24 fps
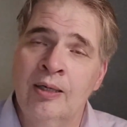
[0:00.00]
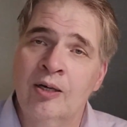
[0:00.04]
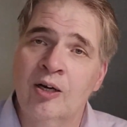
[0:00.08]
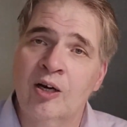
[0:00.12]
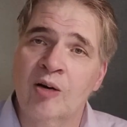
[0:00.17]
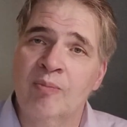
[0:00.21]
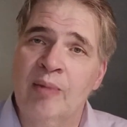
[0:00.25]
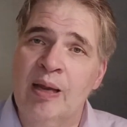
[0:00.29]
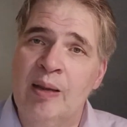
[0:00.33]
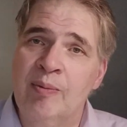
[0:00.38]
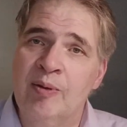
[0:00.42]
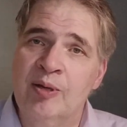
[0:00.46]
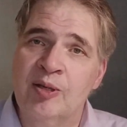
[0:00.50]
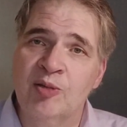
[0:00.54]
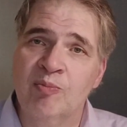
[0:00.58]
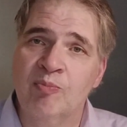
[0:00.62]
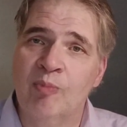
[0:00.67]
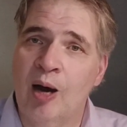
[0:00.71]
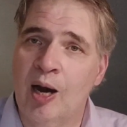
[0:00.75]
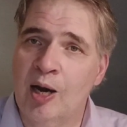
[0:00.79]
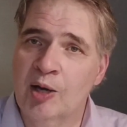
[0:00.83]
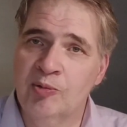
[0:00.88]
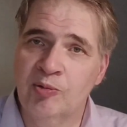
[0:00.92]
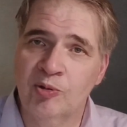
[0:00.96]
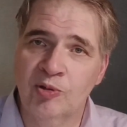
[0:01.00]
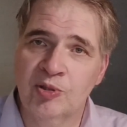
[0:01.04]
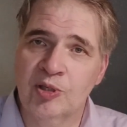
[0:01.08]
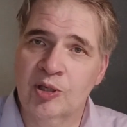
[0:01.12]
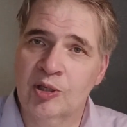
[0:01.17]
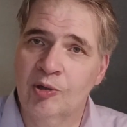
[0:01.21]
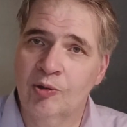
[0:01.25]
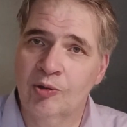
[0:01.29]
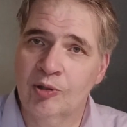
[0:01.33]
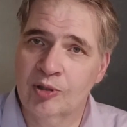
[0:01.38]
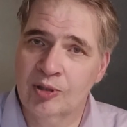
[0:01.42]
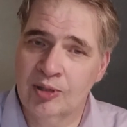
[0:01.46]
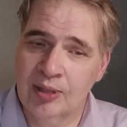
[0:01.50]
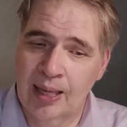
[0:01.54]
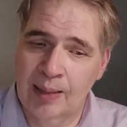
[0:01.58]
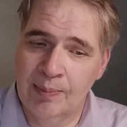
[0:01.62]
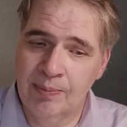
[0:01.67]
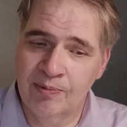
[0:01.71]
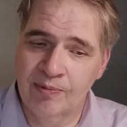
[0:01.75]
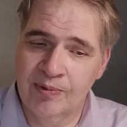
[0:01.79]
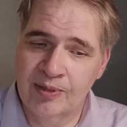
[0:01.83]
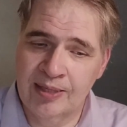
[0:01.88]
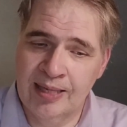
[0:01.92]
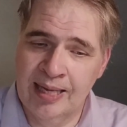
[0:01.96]
or maybe it's modules that go on
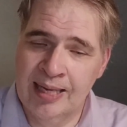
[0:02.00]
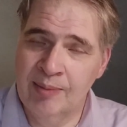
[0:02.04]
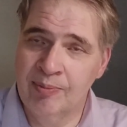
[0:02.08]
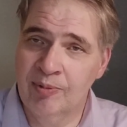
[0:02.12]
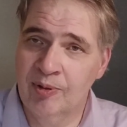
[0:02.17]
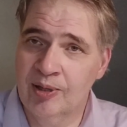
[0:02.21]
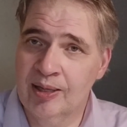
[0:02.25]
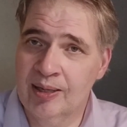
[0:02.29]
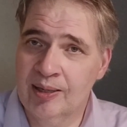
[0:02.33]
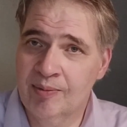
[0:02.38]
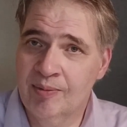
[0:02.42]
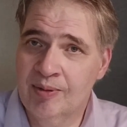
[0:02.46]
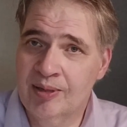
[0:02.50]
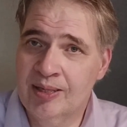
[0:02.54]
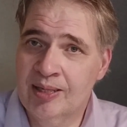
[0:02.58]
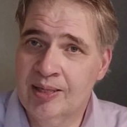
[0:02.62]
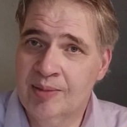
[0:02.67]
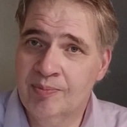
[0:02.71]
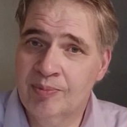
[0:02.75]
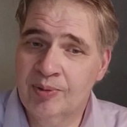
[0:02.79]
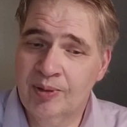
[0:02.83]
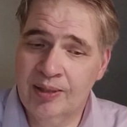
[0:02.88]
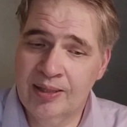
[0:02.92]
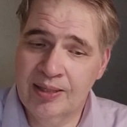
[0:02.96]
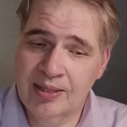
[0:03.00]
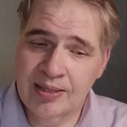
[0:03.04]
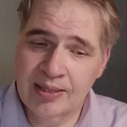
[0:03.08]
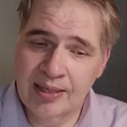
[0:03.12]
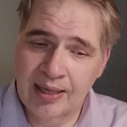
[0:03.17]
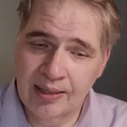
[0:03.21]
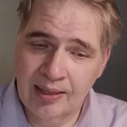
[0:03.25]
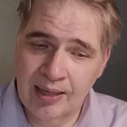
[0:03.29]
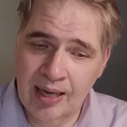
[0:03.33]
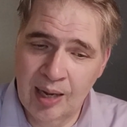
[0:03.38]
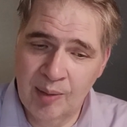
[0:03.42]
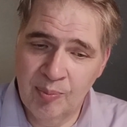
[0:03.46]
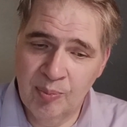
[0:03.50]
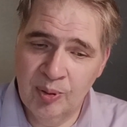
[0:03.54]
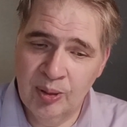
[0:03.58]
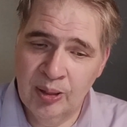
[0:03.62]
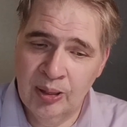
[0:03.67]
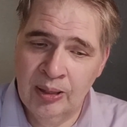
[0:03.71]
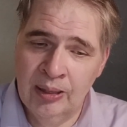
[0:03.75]
top of a table that can be temporarily set up,